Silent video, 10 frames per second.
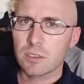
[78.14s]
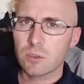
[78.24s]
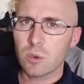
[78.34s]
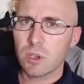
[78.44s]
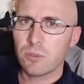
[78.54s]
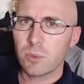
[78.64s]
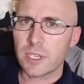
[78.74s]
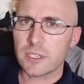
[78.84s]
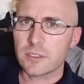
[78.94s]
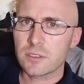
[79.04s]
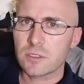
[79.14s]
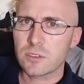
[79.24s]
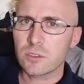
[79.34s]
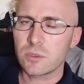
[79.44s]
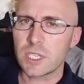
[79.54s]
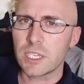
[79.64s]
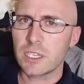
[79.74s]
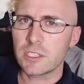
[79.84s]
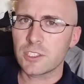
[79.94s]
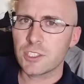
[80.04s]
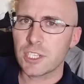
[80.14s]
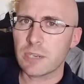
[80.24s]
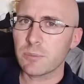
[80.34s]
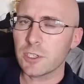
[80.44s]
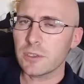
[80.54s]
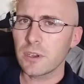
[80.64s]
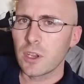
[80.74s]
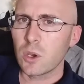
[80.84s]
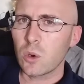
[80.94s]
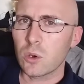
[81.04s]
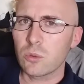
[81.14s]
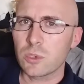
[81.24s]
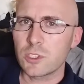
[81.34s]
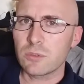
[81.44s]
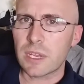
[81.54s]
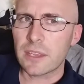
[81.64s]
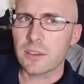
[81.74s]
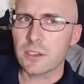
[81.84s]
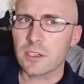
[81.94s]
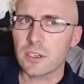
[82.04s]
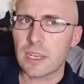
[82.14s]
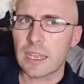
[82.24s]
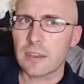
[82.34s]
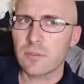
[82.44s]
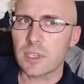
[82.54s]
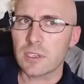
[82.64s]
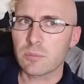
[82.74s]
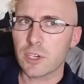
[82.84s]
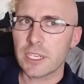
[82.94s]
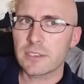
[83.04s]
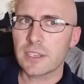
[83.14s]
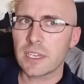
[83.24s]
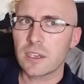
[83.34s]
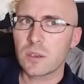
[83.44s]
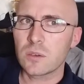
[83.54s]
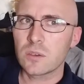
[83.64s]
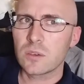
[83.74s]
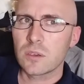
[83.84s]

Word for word: 12 weeks doing each chapter, or would you rather have like a breakdown,